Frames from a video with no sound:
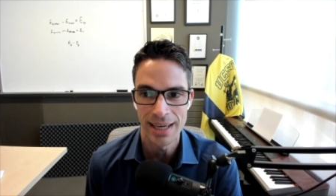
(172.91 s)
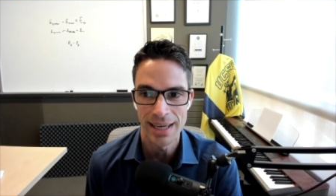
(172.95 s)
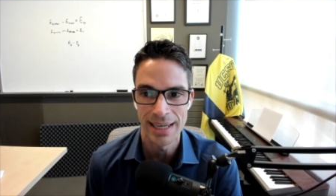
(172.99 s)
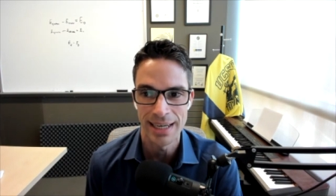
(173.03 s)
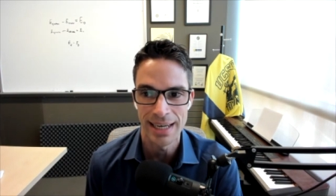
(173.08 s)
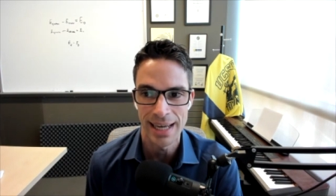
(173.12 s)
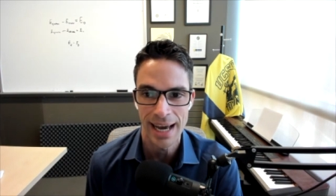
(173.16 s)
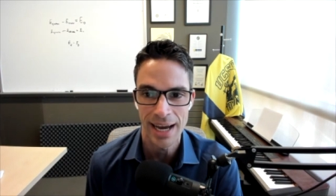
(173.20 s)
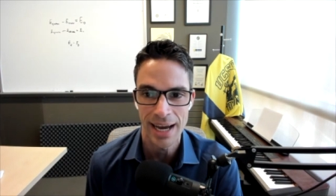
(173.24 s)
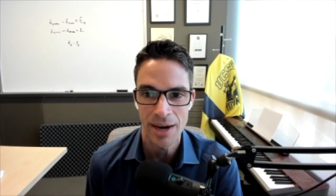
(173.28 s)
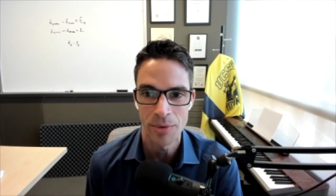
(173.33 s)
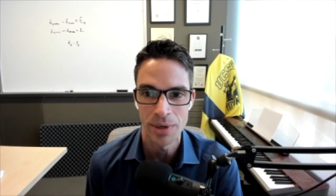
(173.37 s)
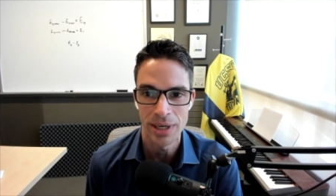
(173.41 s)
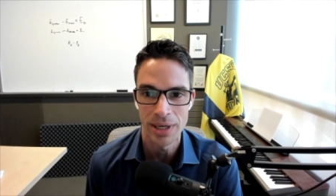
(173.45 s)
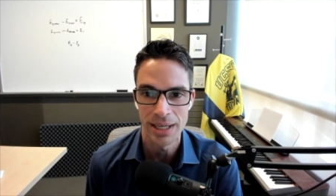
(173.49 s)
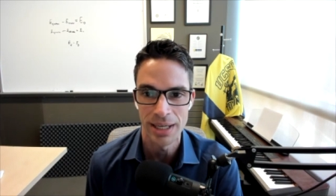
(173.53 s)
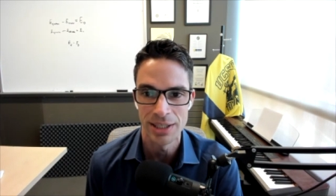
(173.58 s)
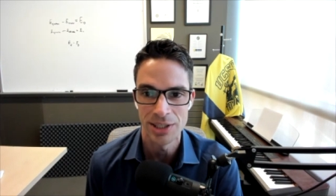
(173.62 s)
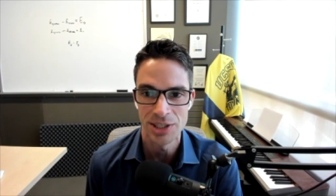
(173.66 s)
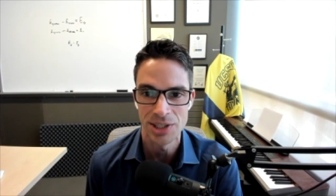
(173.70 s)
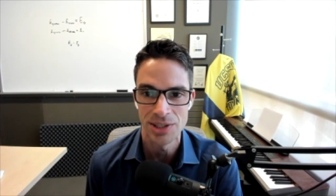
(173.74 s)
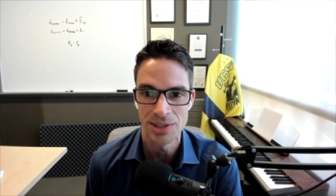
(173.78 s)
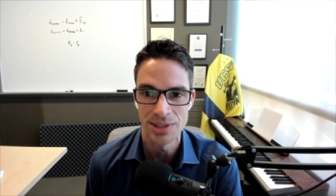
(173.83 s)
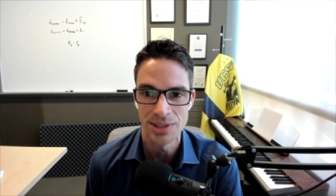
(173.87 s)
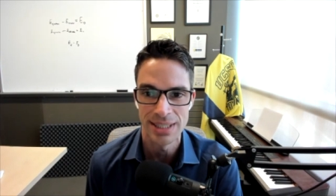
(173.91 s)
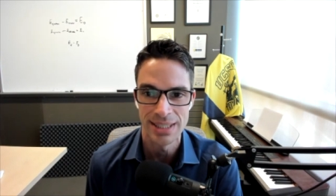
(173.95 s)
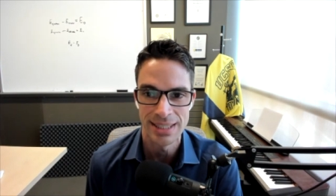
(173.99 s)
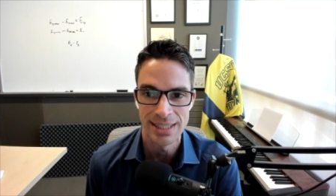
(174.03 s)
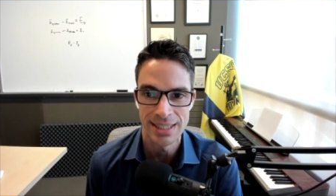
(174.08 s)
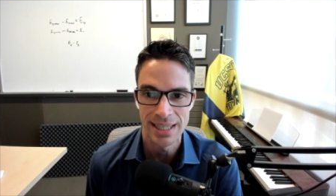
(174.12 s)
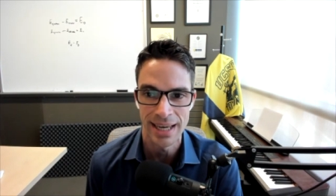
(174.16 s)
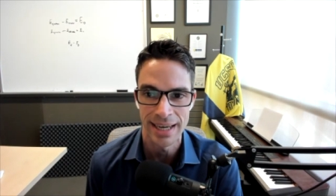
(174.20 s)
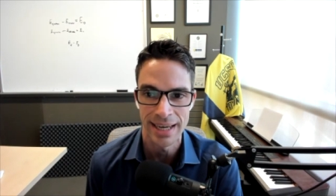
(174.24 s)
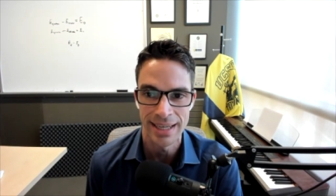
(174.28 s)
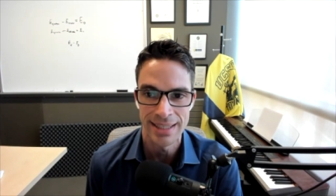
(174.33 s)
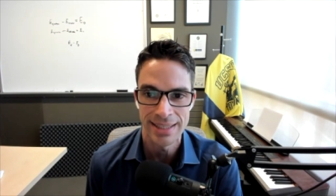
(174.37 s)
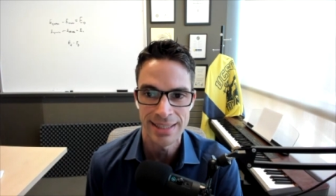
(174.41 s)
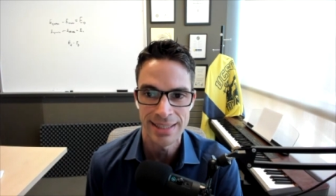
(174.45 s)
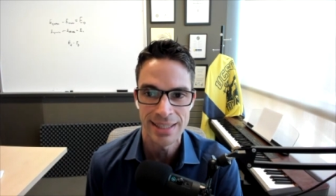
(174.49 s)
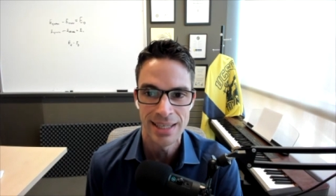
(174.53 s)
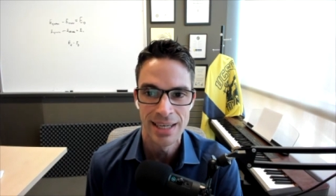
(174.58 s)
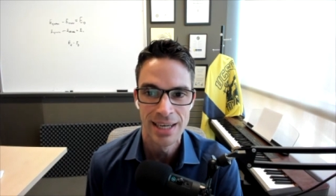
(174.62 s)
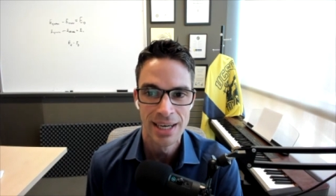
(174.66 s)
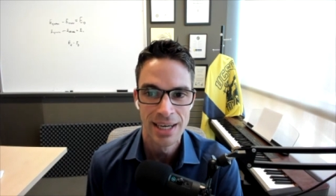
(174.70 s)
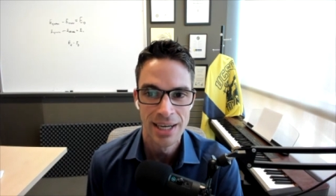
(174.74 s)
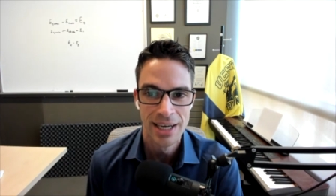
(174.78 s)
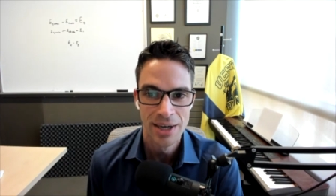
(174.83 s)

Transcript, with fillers: and equity issues in science.